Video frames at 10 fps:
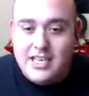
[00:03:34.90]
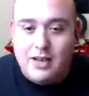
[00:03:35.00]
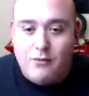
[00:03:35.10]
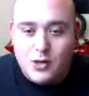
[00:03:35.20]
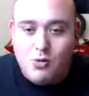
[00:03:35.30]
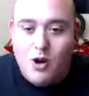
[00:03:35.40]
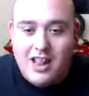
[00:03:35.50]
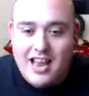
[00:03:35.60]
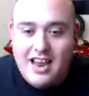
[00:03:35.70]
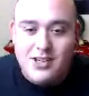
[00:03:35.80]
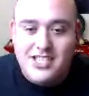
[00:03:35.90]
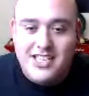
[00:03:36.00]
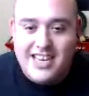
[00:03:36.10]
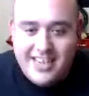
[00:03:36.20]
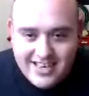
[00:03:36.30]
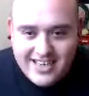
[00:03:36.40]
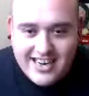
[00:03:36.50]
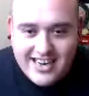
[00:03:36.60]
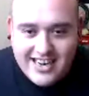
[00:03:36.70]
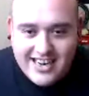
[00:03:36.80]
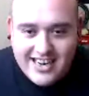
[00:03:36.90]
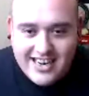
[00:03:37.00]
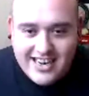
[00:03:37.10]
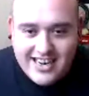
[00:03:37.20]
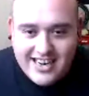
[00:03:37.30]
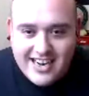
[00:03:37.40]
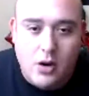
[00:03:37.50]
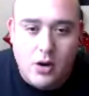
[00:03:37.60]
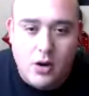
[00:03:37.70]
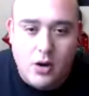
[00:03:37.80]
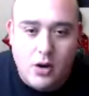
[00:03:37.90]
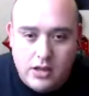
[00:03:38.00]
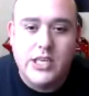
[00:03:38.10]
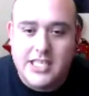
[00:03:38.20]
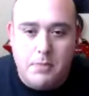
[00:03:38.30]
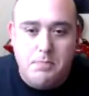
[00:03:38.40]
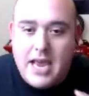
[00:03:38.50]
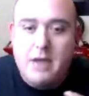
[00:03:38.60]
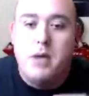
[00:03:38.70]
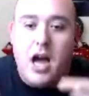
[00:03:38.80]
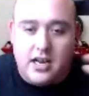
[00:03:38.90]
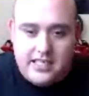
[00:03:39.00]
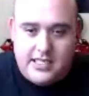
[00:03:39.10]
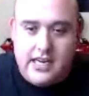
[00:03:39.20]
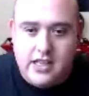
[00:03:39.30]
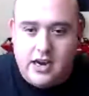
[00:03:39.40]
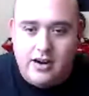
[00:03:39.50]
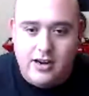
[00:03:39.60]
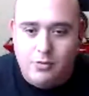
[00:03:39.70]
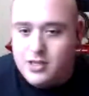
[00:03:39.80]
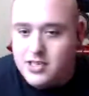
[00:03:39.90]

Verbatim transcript: first wall I ever seen, but it wasn't a wall. It was just a big box sitting there. It